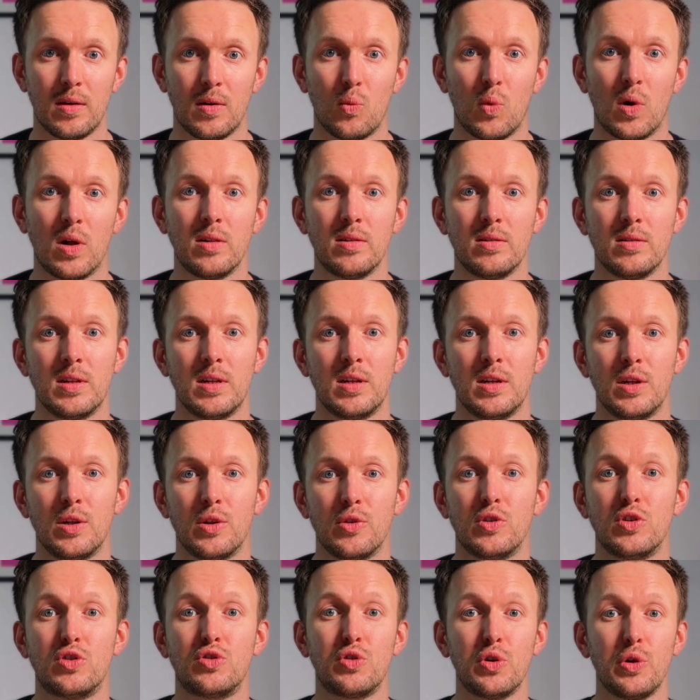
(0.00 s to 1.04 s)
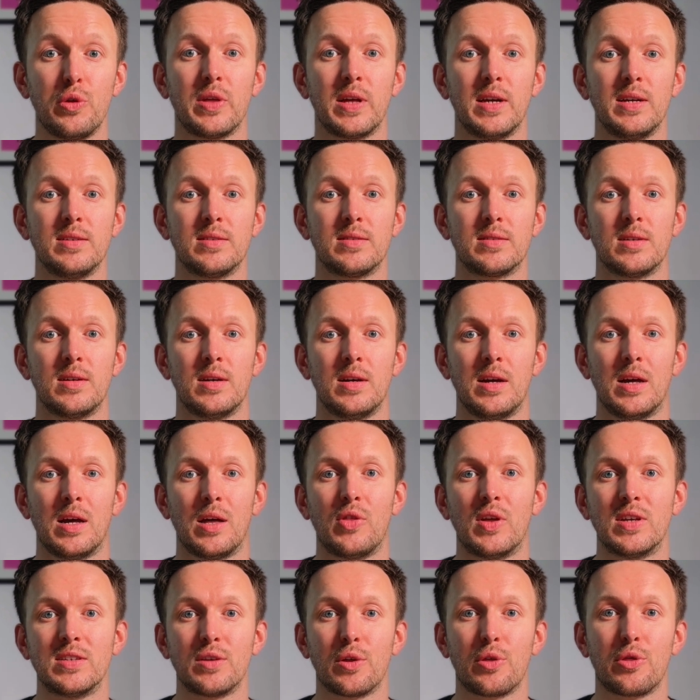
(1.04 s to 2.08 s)
Well, the truth is,
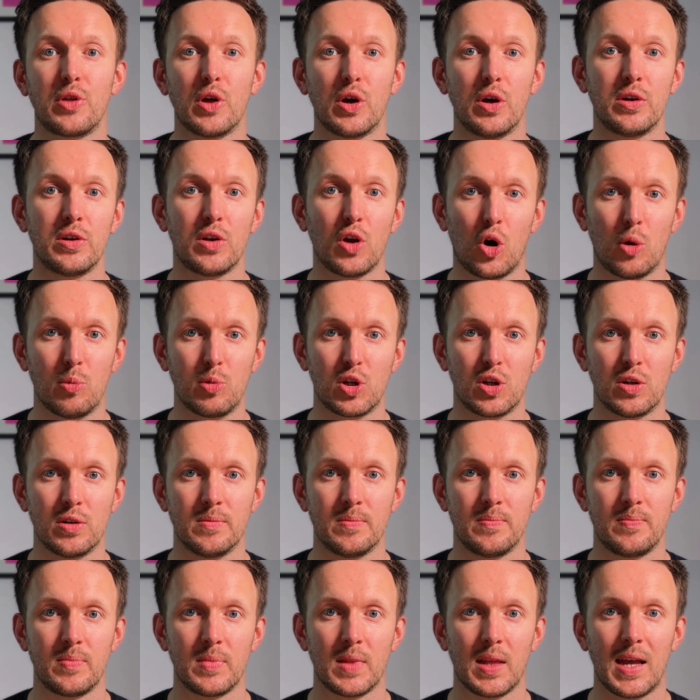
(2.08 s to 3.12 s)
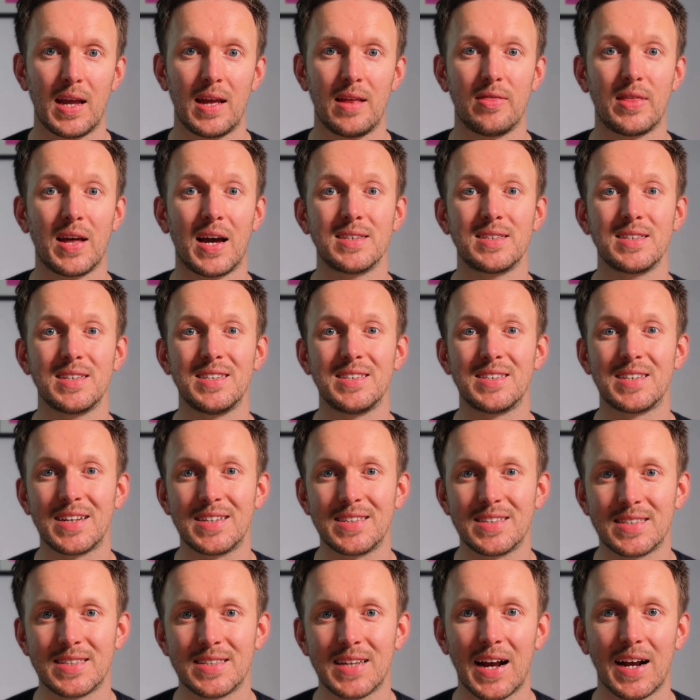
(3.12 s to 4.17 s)
there's a third option. And that is
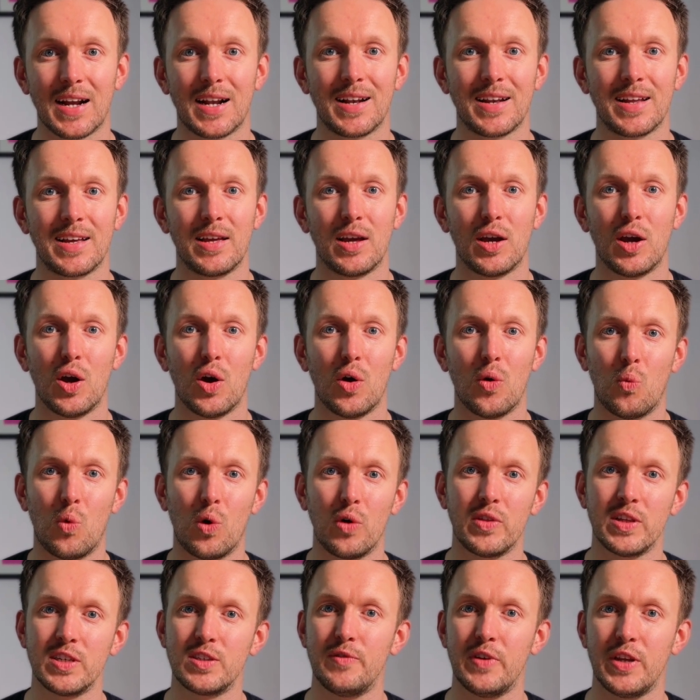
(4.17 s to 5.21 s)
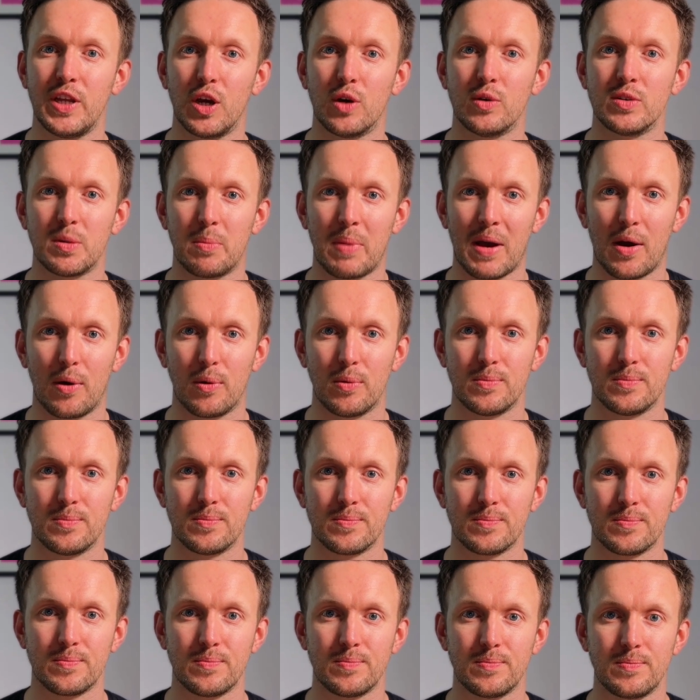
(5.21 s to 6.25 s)
exactly what this video is about.
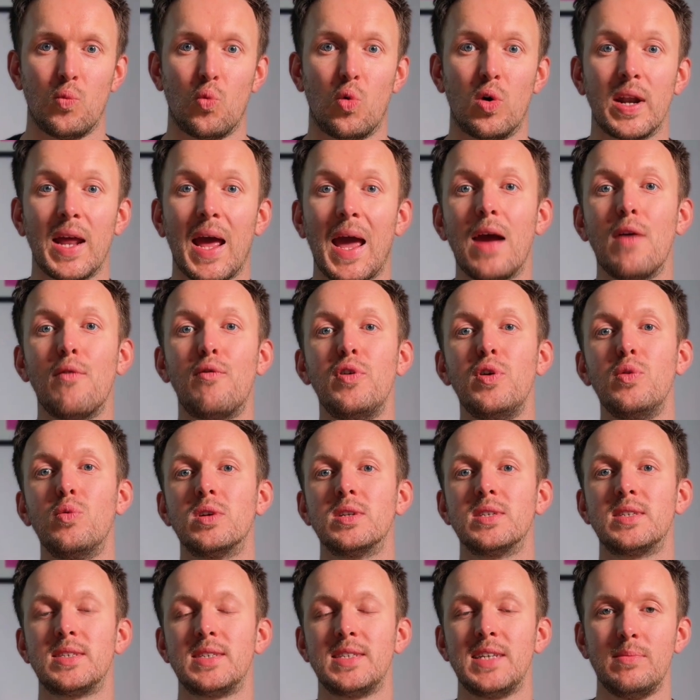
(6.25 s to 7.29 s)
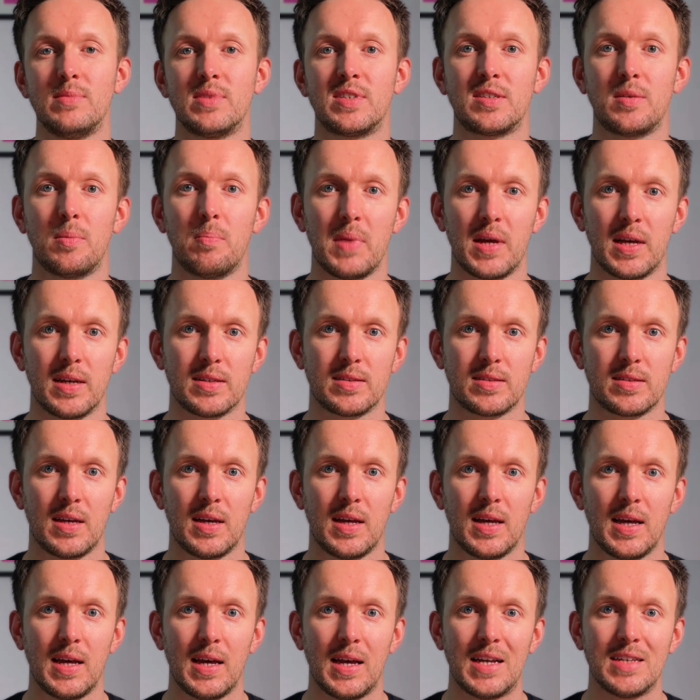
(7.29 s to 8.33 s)
What everyone seems to miss
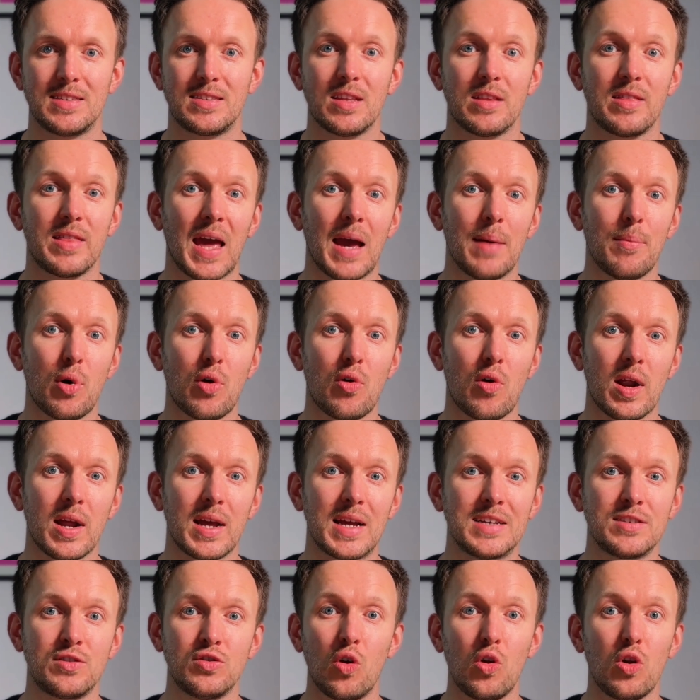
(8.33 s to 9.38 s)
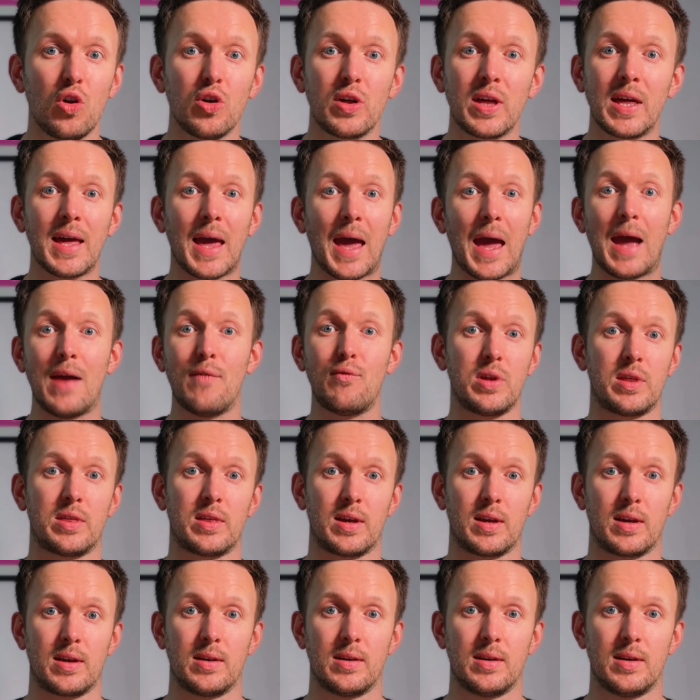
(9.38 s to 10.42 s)
is that the MRI is not looking at
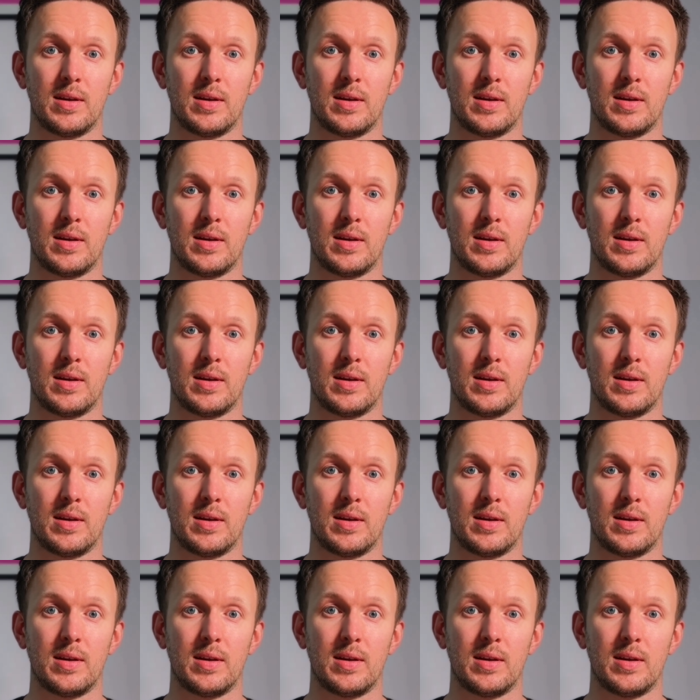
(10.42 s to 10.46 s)
everything.